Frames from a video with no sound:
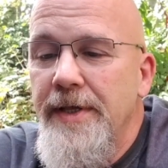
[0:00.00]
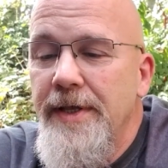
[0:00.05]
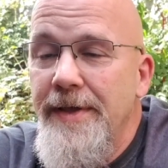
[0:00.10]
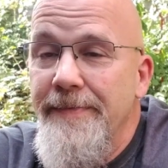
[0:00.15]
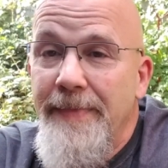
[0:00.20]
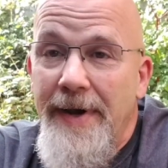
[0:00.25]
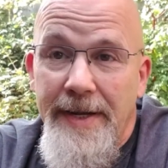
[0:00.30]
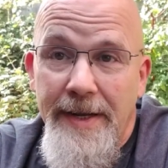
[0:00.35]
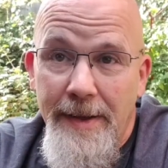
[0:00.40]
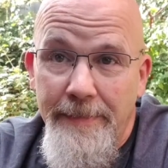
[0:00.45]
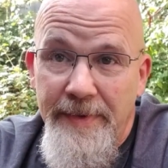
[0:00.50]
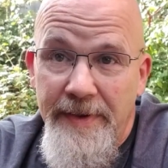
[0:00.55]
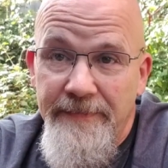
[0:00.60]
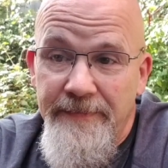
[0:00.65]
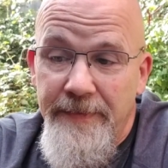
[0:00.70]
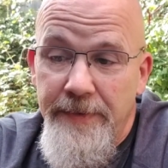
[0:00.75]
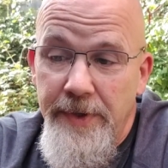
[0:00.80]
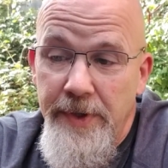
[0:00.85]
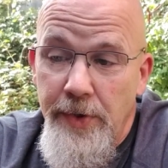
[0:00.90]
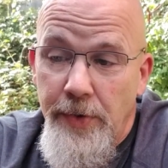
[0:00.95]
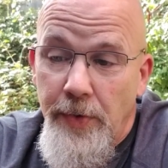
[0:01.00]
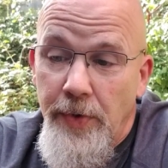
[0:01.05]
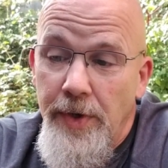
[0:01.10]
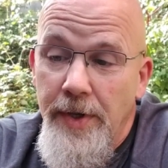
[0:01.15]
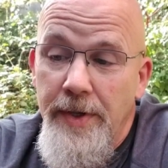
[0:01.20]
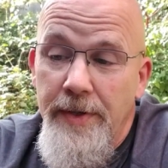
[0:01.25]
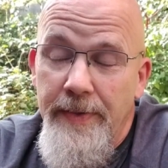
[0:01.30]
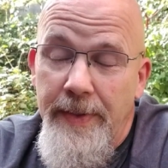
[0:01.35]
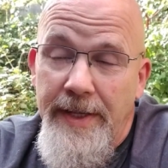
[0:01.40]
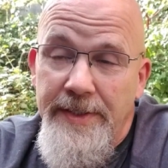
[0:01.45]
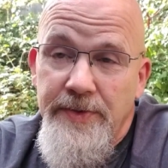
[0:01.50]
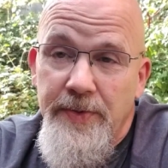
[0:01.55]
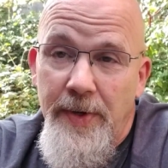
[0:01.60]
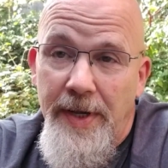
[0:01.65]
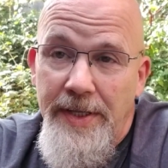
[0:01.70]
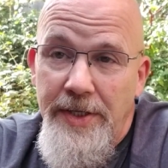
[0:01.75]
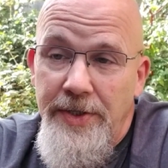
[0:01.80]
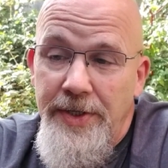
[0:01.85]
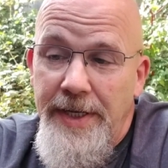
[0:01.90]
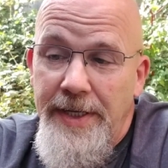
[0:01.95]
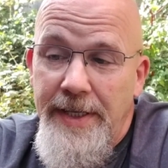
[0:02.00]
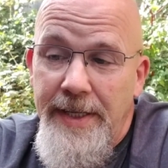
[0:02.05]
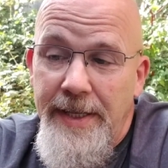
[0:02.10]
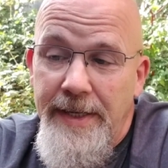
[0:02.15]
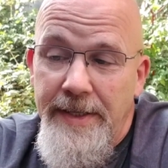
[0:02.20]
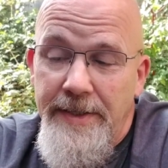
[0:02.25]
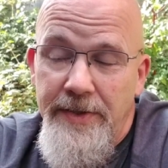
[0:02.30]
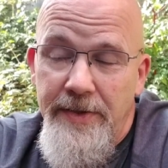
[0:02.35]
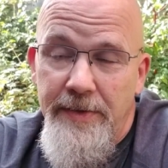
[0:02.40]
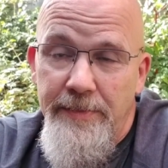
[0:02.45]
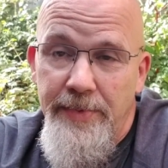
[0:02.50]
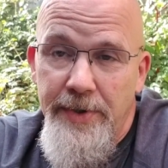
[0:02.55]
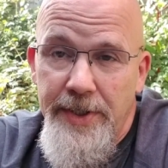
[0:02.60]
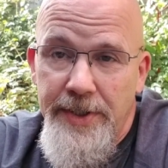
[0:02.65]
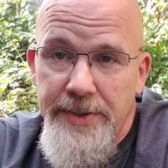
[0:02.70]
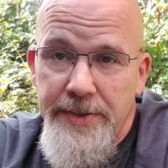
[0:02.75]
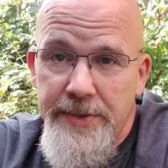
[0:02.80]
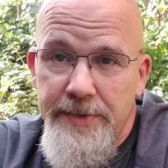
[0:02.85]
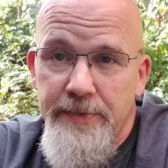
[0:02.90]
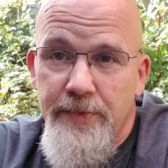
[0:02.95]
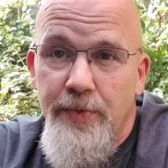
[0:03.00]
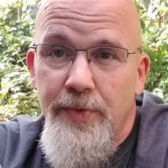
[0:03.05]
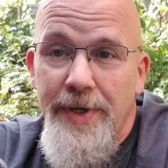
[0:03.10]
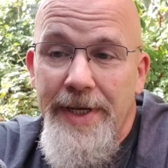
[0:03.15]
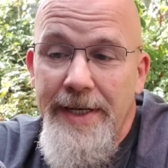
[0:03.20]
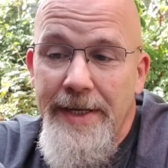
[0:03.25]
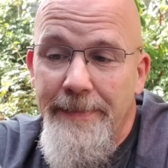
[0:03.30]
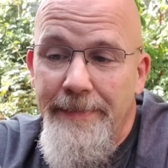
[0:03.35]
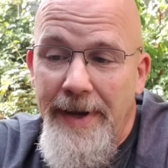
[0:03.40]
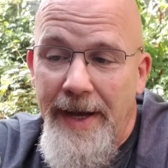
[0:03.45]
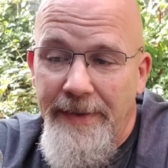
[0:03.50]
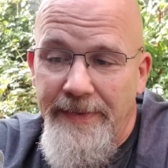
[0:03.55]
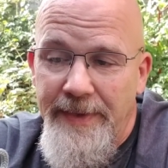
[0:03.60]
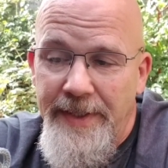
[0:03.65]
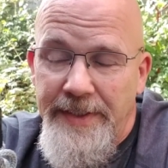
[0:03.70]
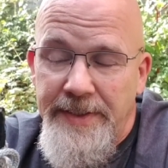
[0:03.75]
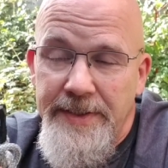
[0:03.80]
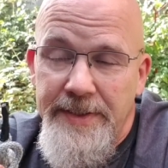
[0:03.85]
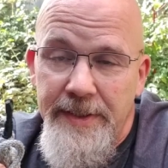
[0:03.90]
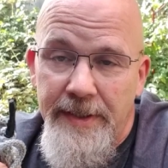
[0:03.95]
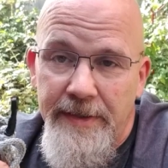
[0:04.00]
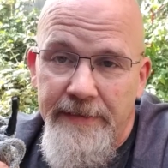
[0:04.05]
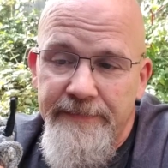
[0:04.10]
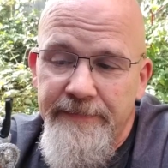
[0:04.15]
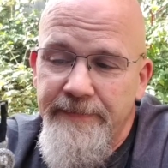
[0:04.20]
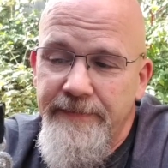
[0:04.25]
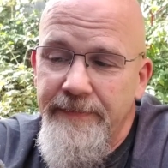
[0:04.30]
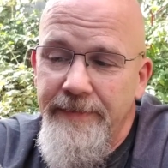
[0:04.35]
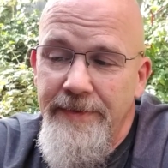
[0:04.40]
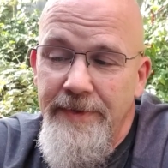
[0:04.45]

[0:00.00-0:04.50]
It might not be for you. That's why you need to get into the books and read about this stuff,